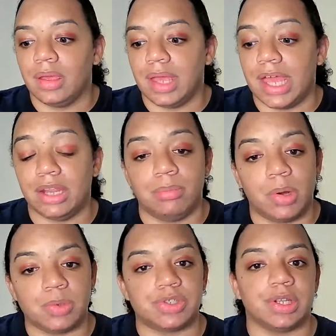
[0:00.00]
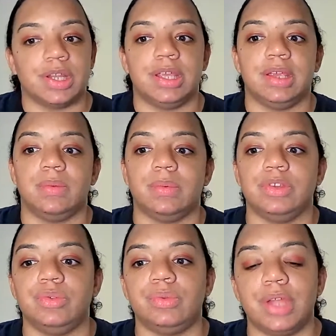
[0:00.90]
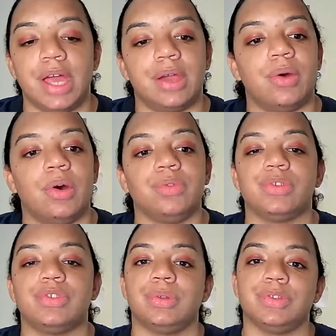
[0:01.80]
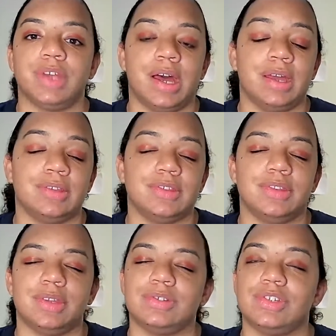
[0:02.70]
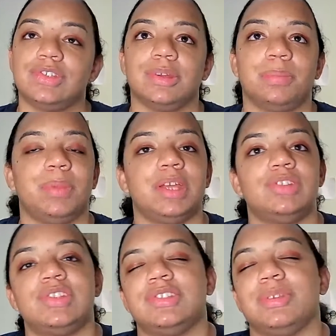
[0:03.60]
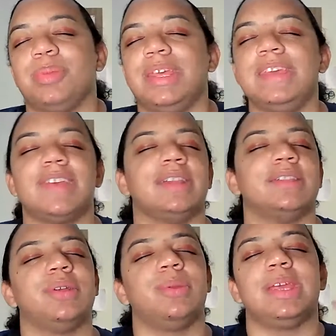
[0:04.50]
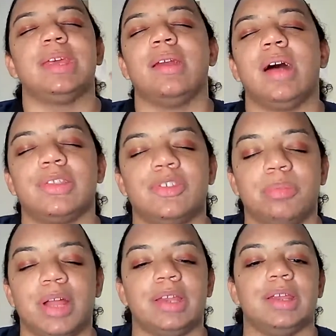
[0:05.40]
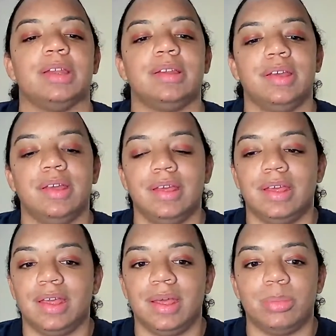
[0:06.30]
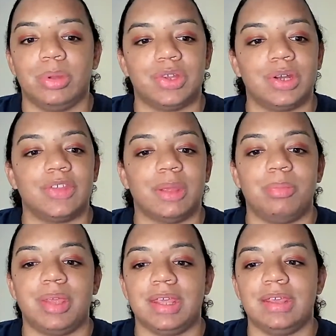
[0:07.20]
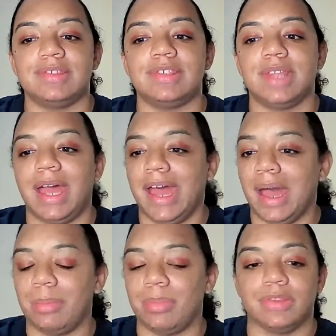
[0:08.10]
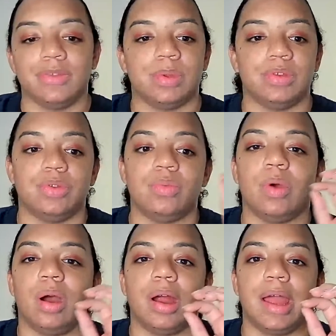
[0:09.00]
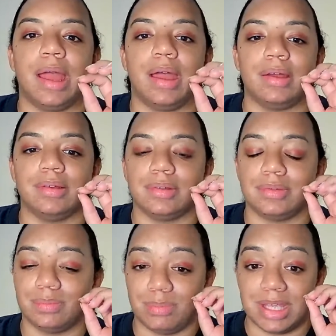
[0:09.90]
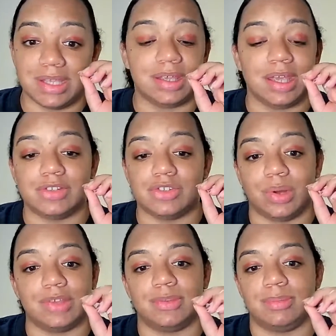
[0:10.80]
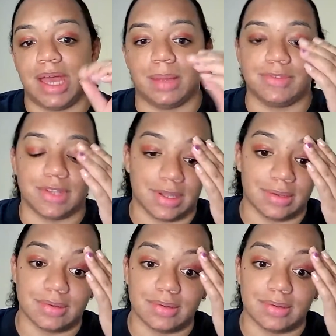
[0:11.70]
And emotionally, when you let go of those soul ties, it's just a peace. I literally cannot explain it. But there is a peace that happens when you are making a choice to be abstinent.